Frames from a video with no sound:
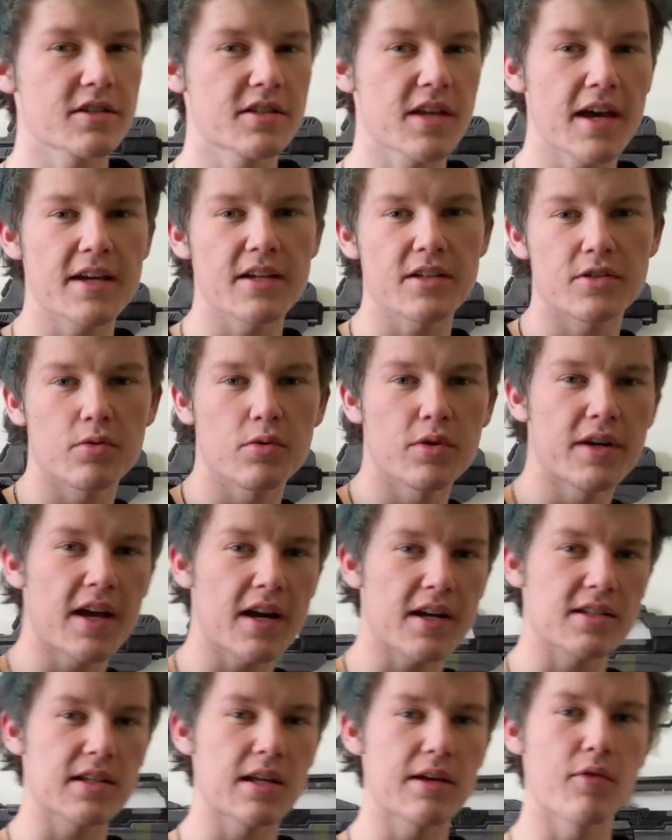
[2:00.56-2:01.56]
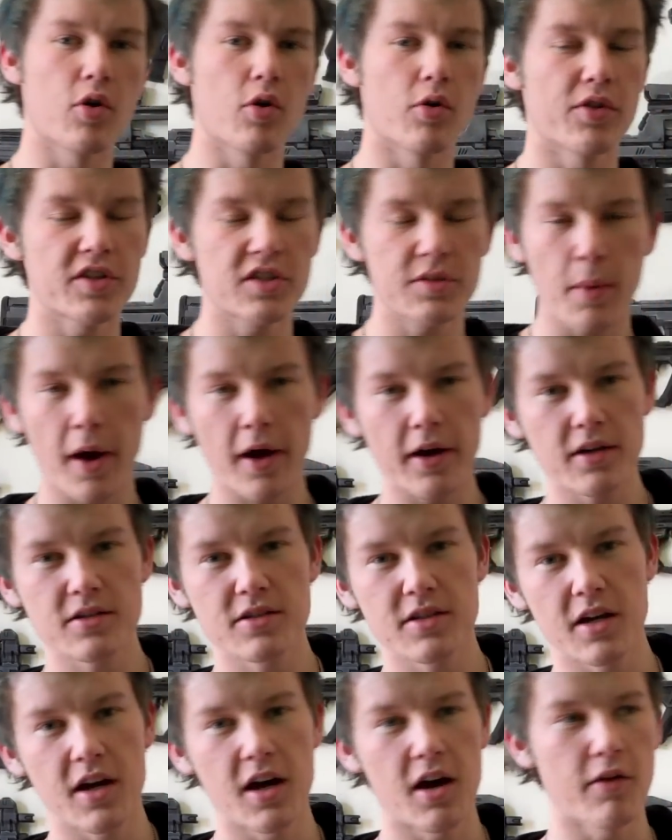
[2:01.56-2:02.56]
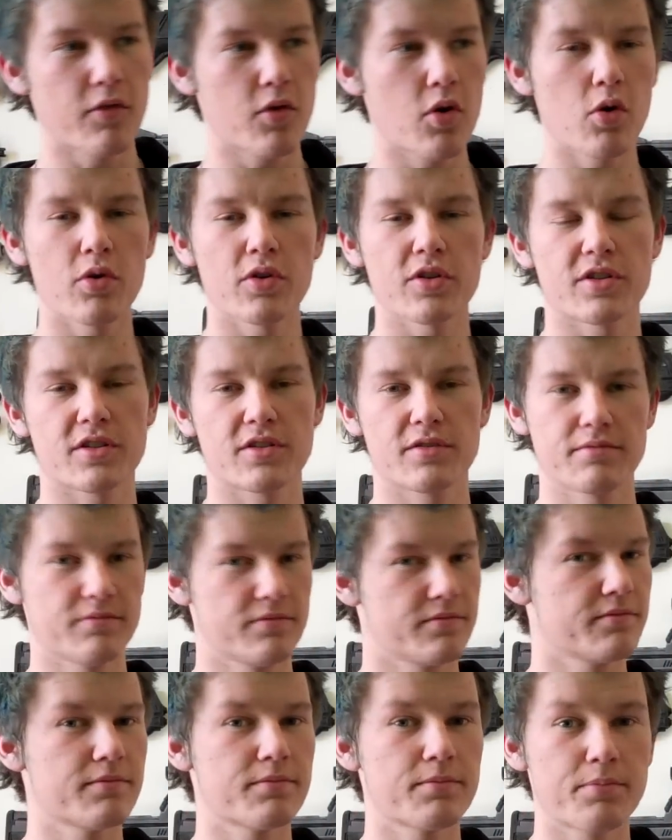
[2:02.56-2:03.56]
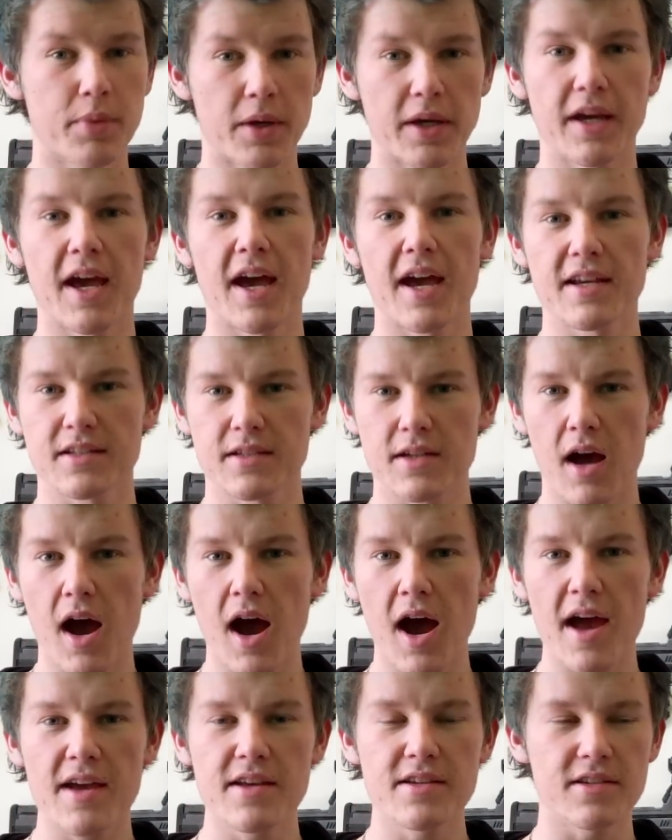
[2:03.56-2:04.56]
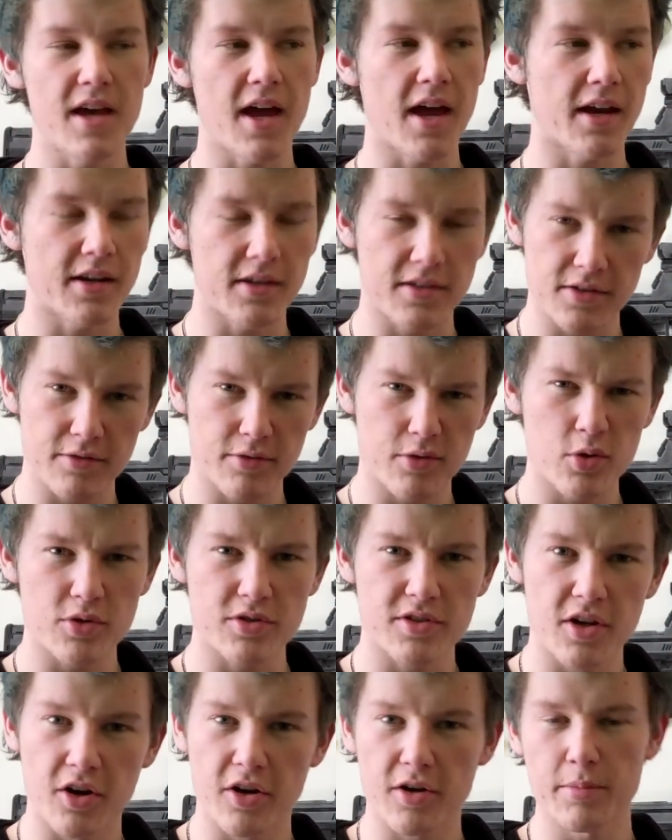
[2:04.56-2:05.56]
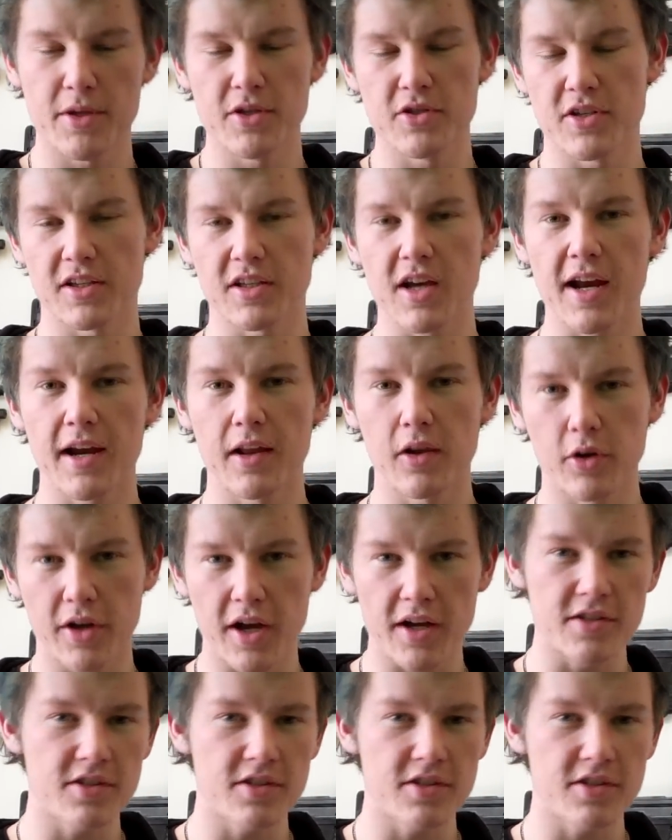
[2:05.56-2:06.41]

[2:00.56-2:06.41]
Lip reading: to take it to a next level. The Spartans are, of course, big-ass guys, and of course they're not going to be using tiny little